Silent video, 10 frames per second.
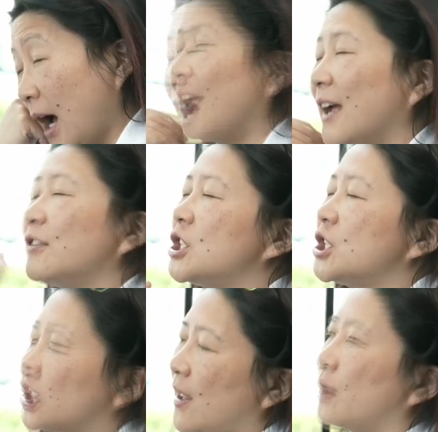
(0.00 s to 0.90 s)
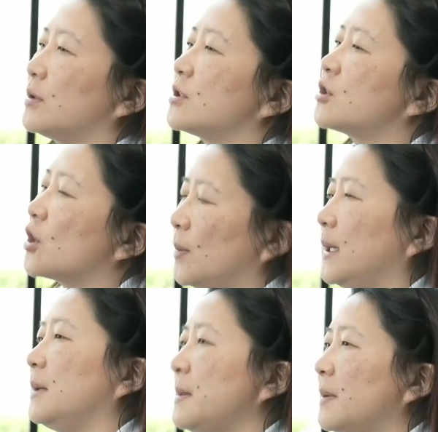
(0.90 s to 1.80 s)
I've shared that with so
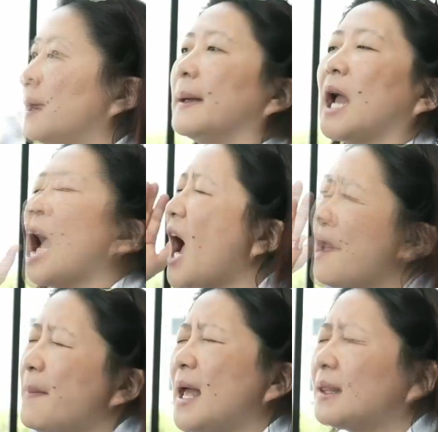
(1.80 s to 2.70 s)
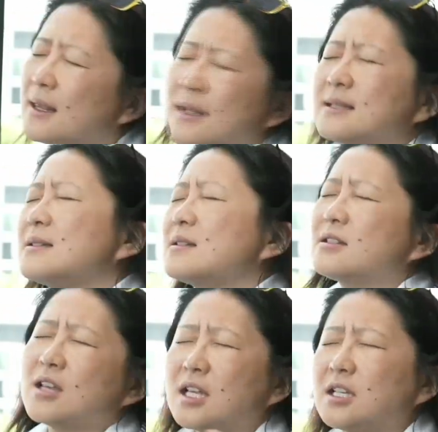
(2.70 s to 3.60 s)
many people. I'm like, oh, I'm this is
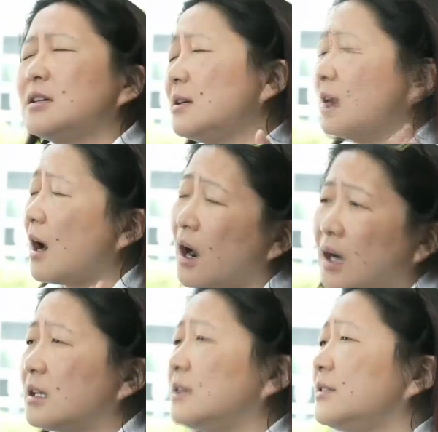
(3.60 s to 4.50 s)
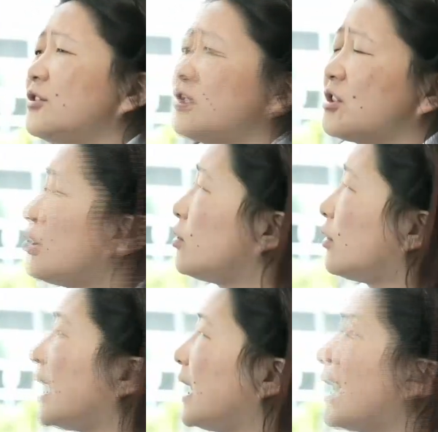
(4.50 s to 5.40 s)
such a good article. Nice. It's so
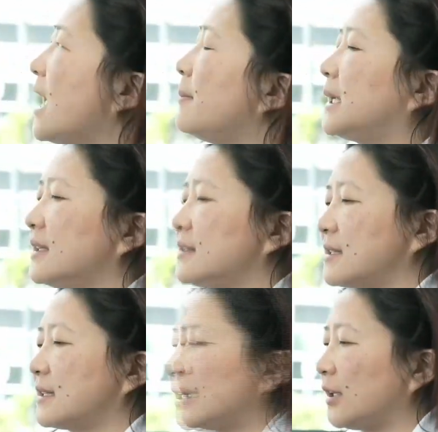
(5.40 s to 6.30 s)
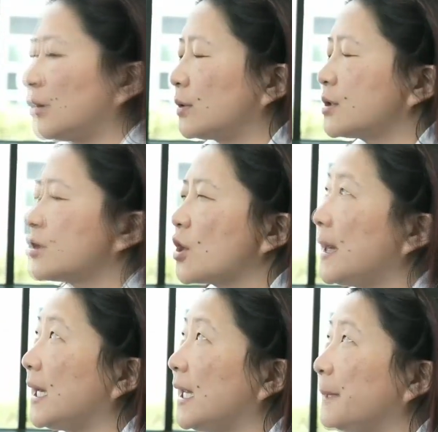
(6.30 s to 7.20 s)
great because there were so
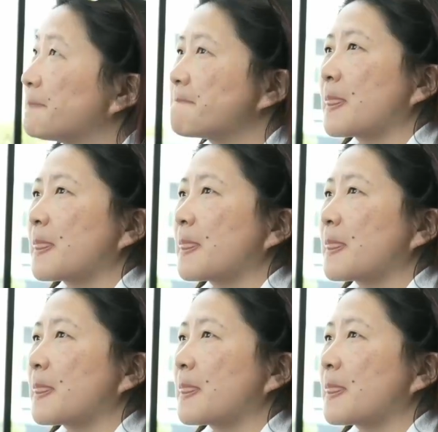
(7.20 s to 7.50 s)
many,